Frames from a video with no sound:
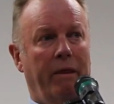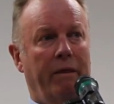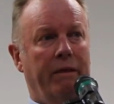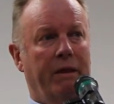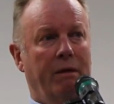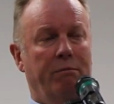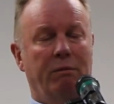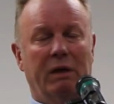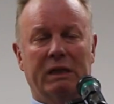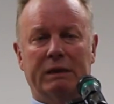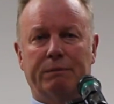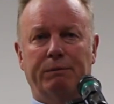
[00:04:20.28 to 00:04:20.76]

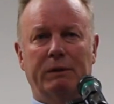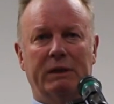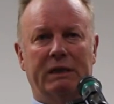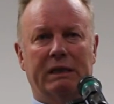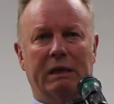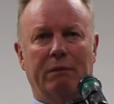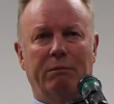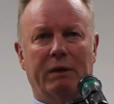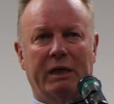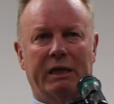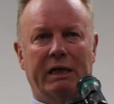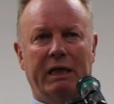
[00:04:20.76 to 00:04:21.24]
There must be
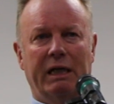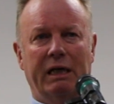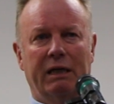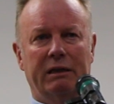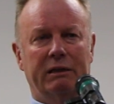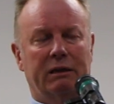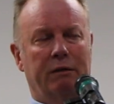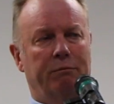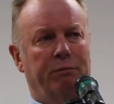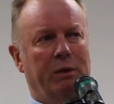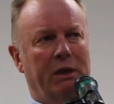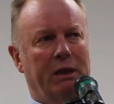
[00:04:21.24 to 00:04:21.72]
some
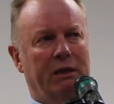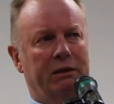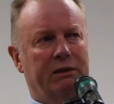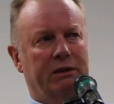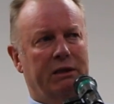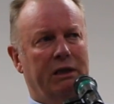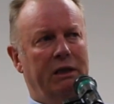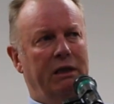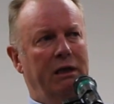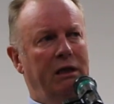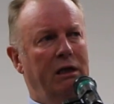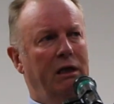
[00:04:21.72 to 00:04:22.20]

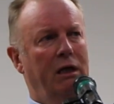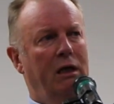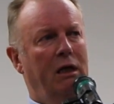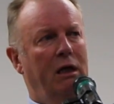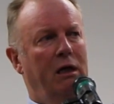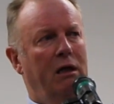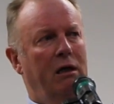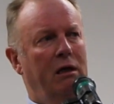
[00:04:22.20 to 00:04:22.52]
accountability.